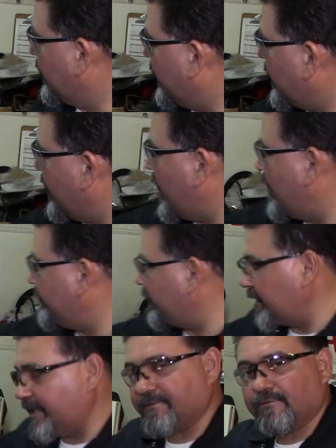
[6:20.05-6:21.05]
And I have
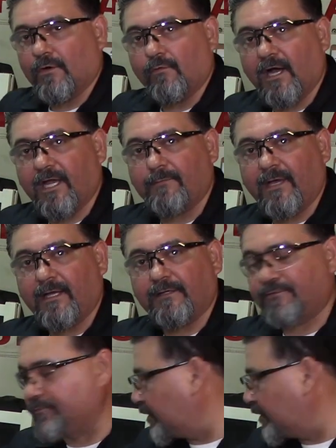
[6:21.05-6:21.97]
an extra wideband as